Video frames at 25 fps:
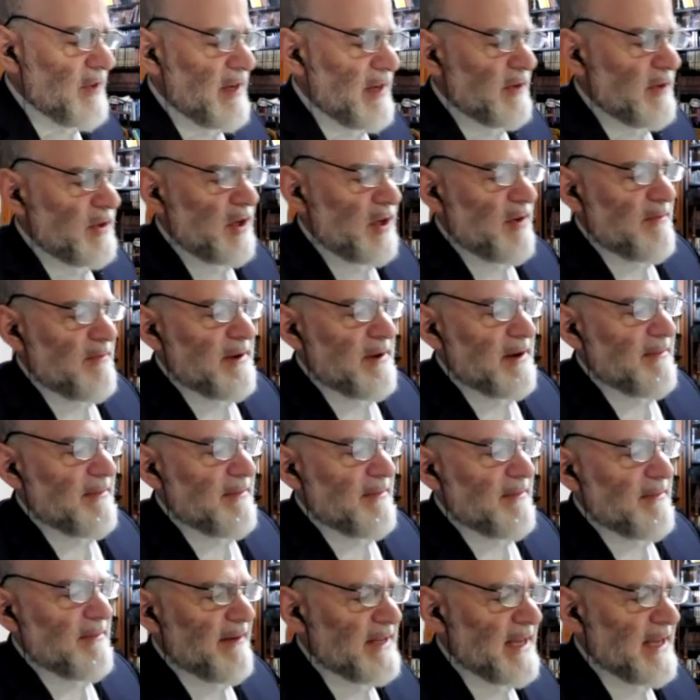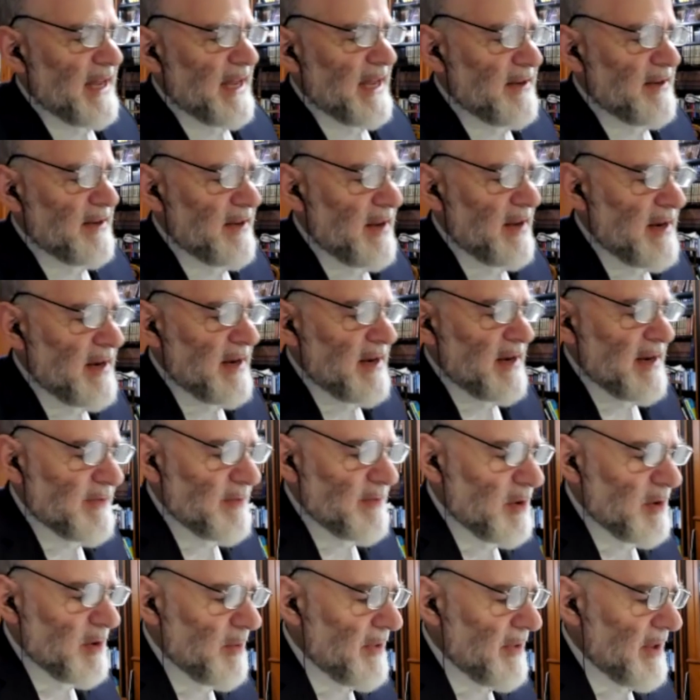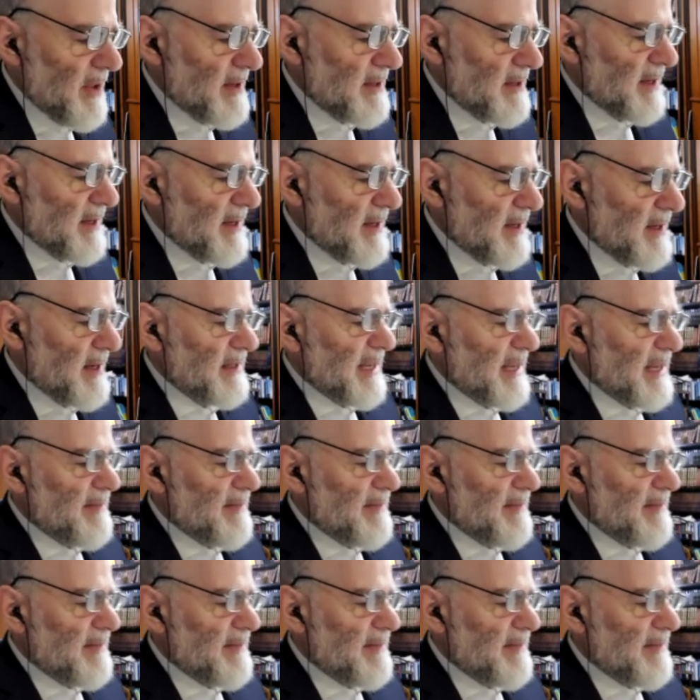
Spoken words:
that it should have been above 10, they didn't have to put it within 10.